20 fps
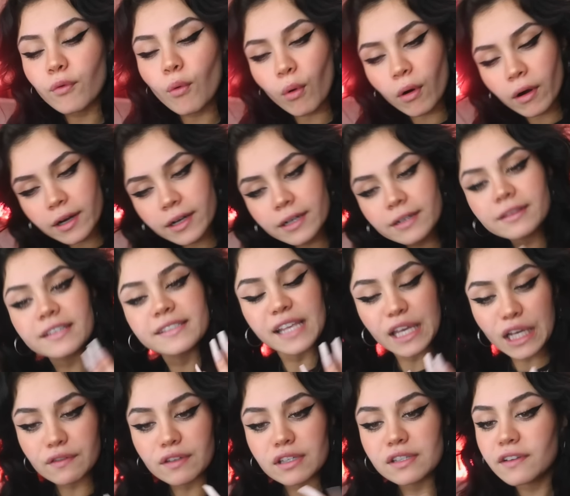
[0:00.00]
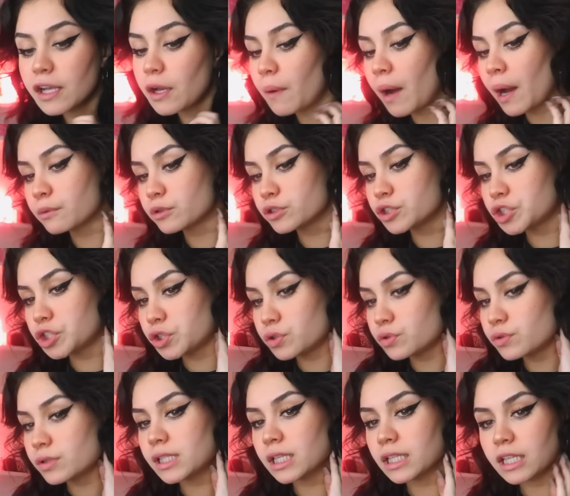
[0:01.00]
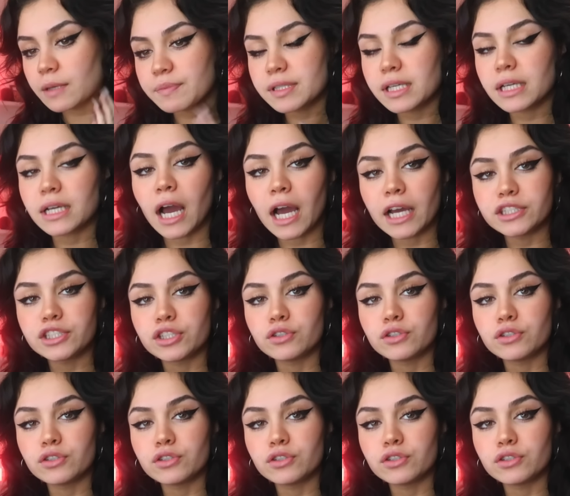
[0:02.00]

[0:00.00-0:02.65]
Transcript: for the sake of this video, I will choose the lipstick I